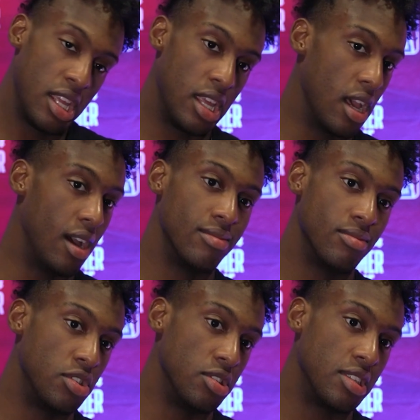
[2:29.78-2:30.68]
Yeah,
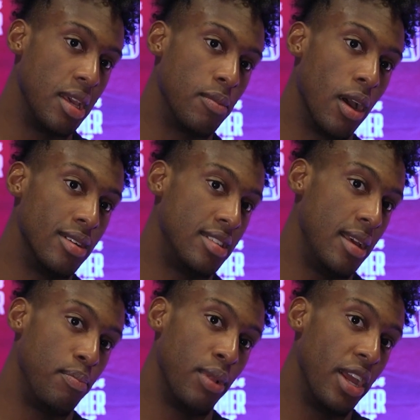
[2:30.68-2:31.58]
just keep going.
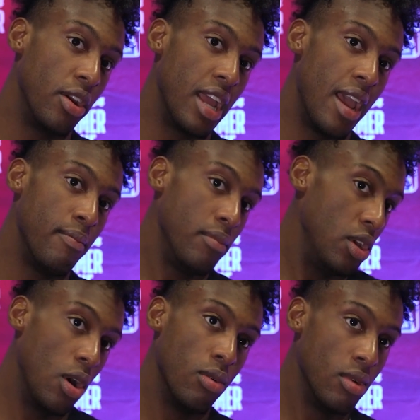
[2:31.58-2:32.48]
Say play your game.
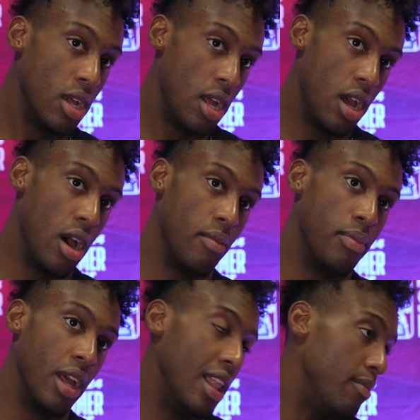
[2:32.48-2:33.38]
Bring a
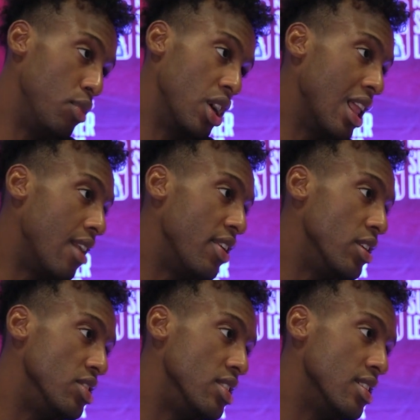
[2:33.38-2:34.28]
lot of
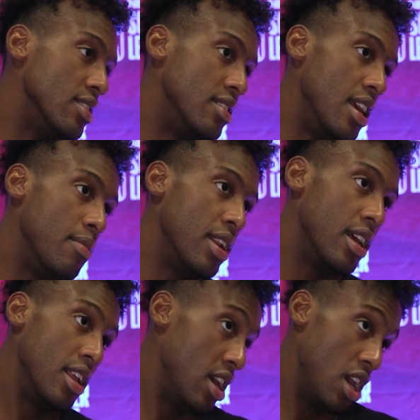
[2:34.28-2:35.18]
energy to this team, and
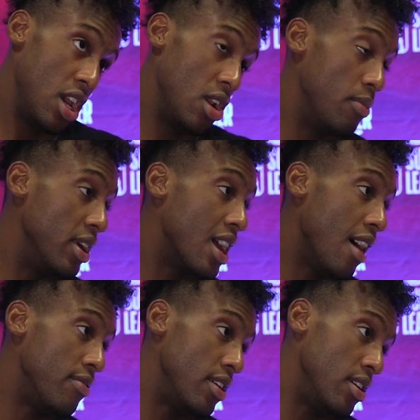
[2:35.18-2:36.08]
then be
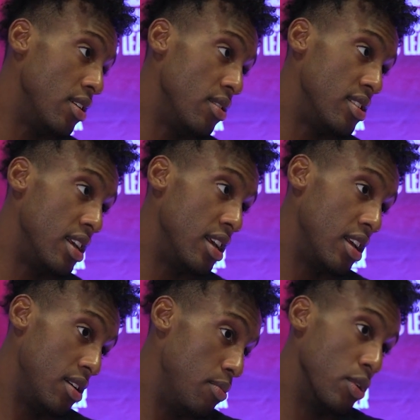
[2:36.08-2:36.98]
confident. You
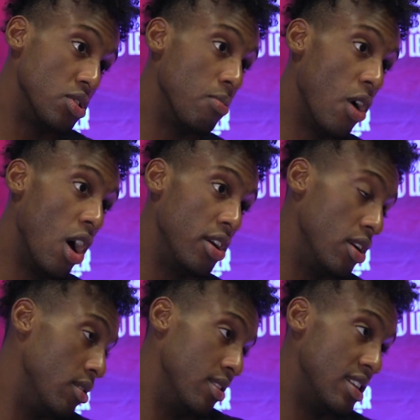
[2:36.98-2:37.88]
push the ball.
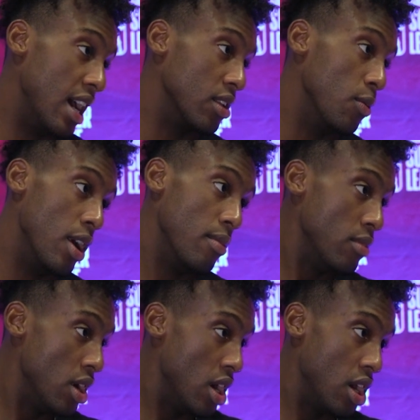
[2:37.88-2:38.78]
Attack the rim.
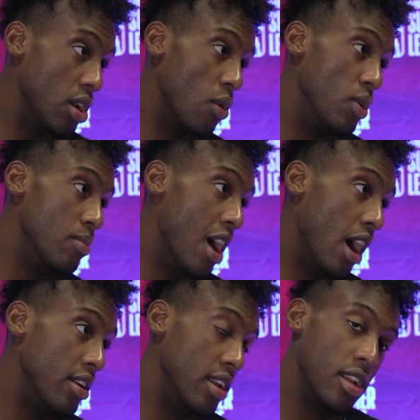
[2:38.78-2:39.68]

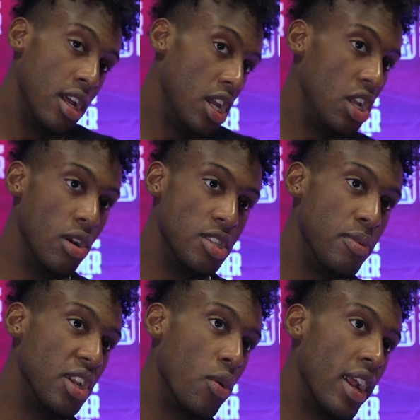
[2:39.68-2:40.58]
Rebound, and he's
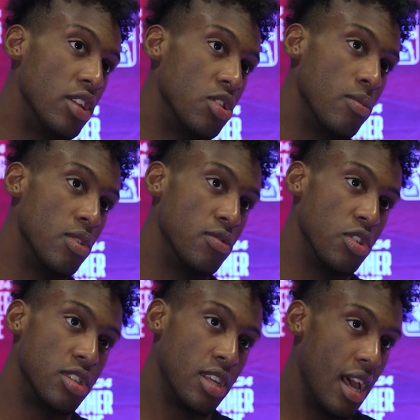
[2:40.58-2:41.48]
been great in terms of
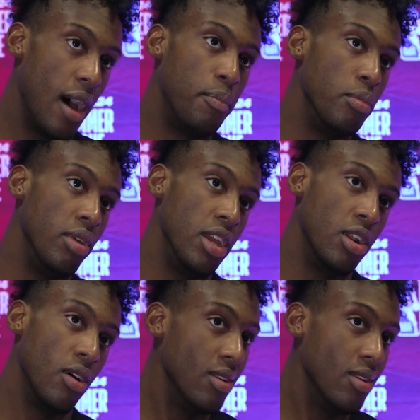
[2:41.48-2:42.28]
just helping me.